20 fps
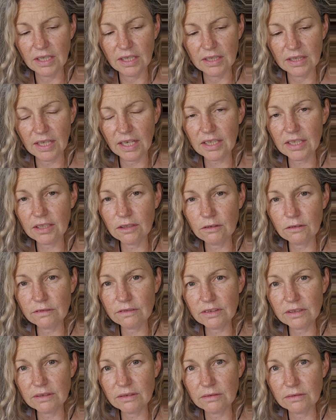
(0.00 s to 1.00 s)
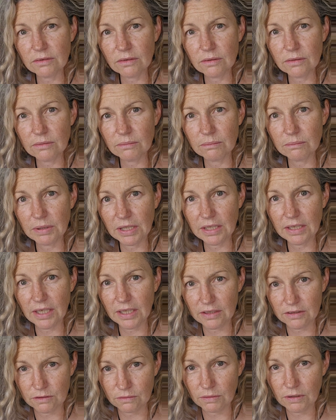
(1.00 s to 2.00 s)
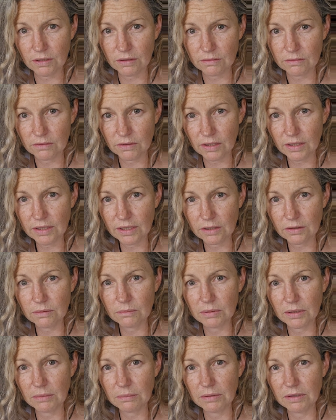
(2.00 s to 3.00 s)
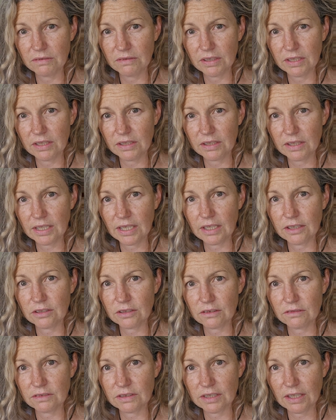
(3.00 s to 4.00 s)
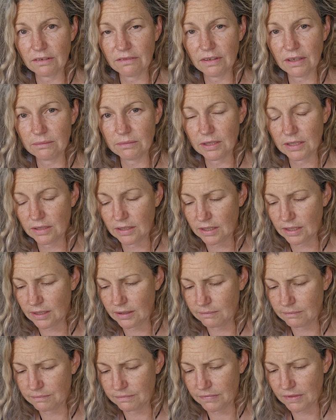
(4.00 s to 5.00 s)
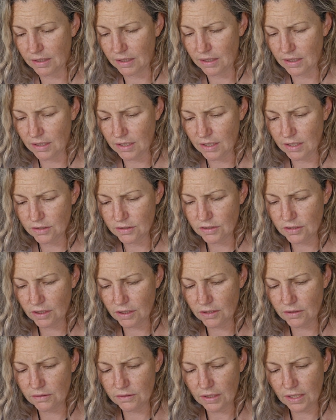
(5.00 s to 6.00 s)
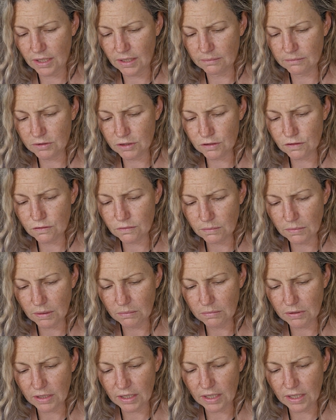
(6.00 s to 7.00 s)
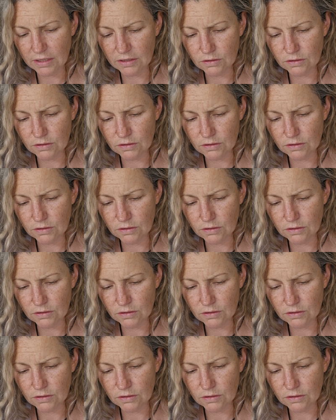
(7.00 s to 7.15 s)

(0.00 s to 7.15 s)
That can often be that as well, right? That could be a bit of an indication of stuff happening there. So just remember that.